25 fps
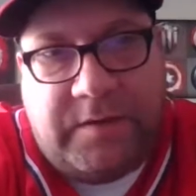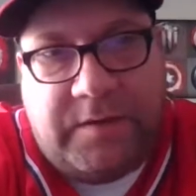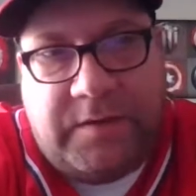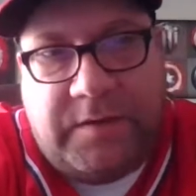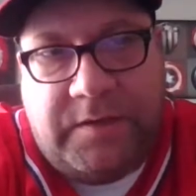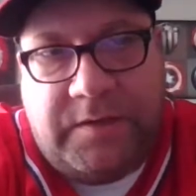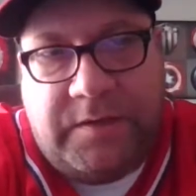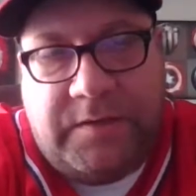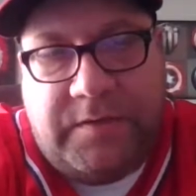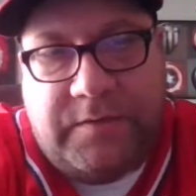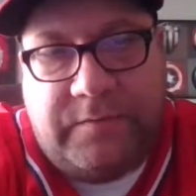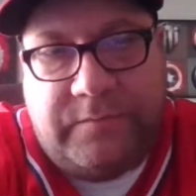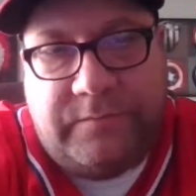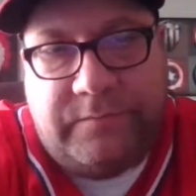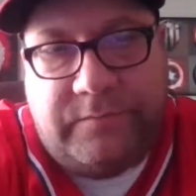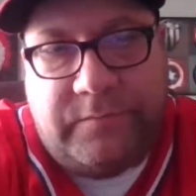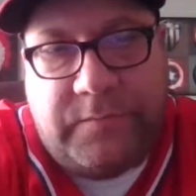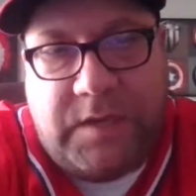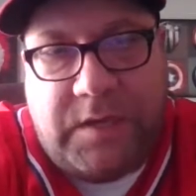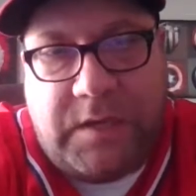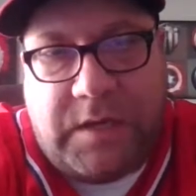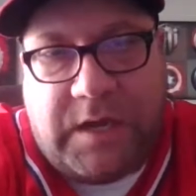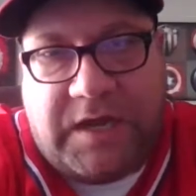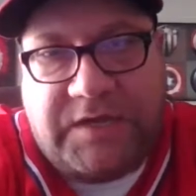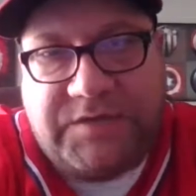And
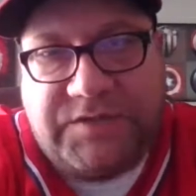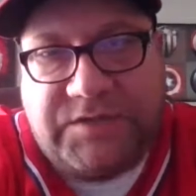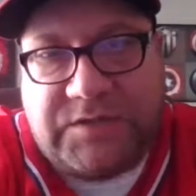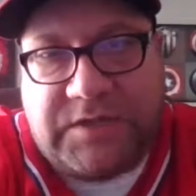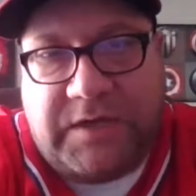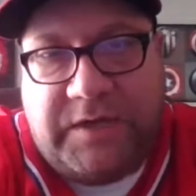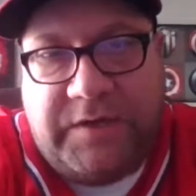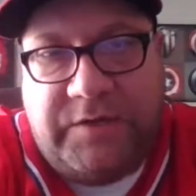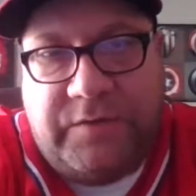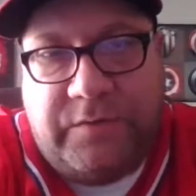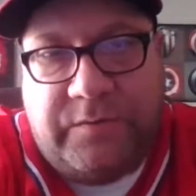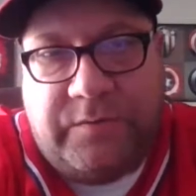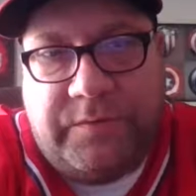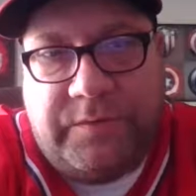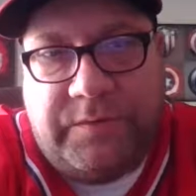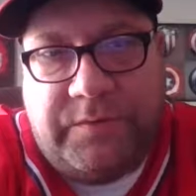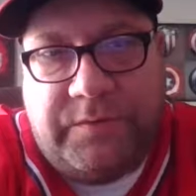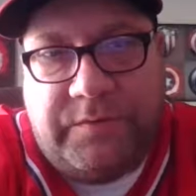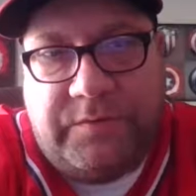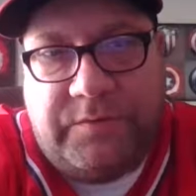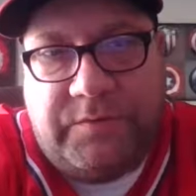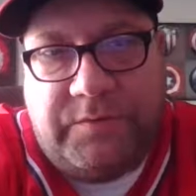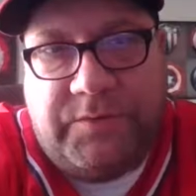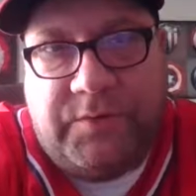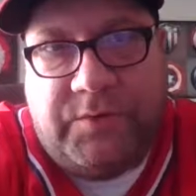I just like
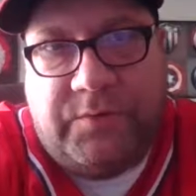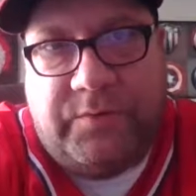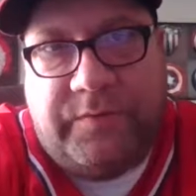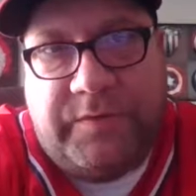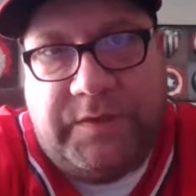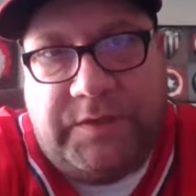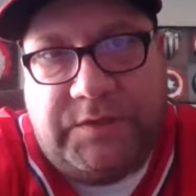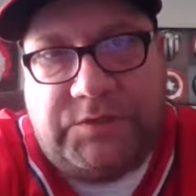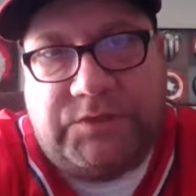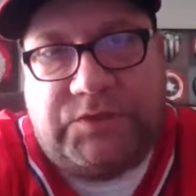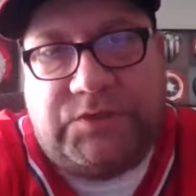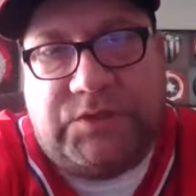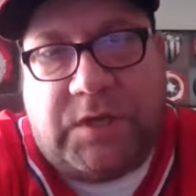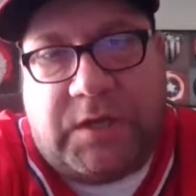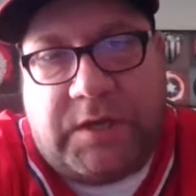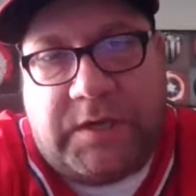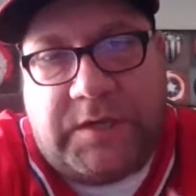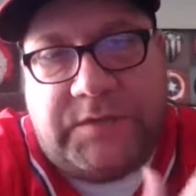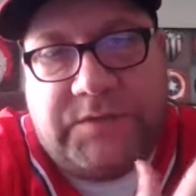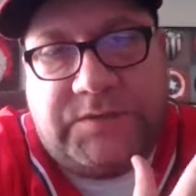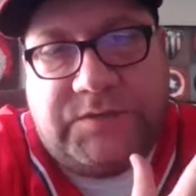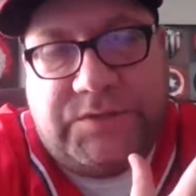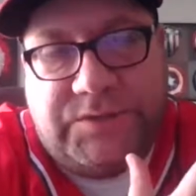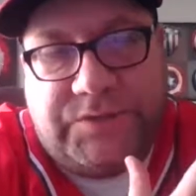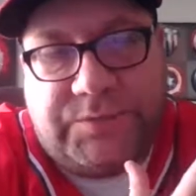doing this
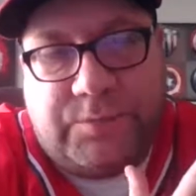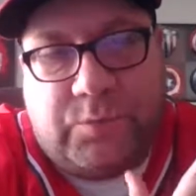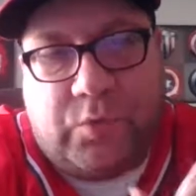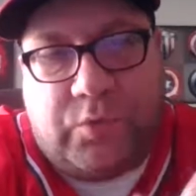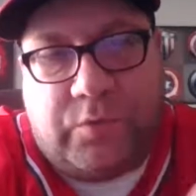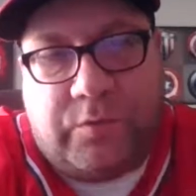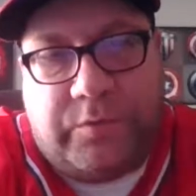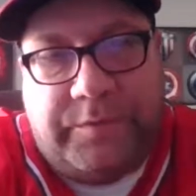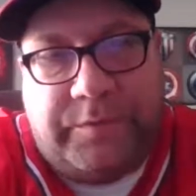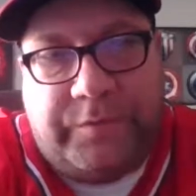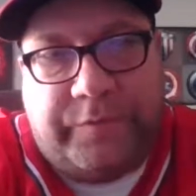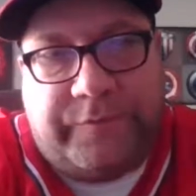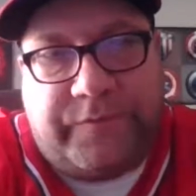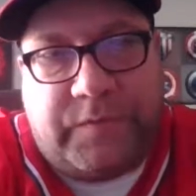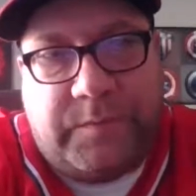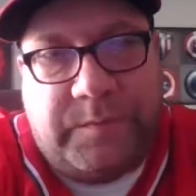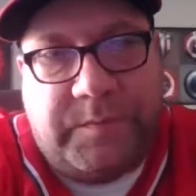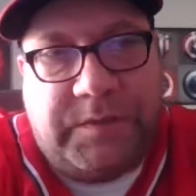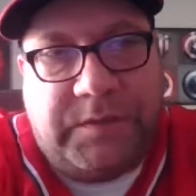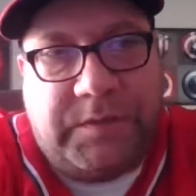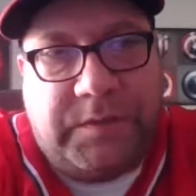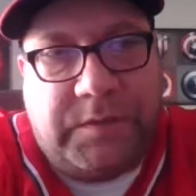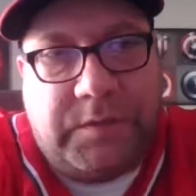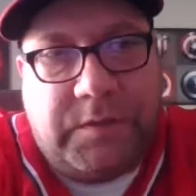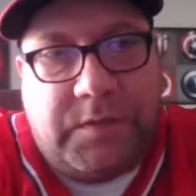shot. It's just more real for
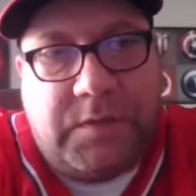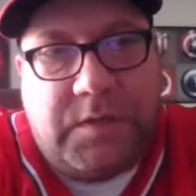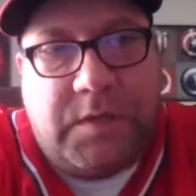me.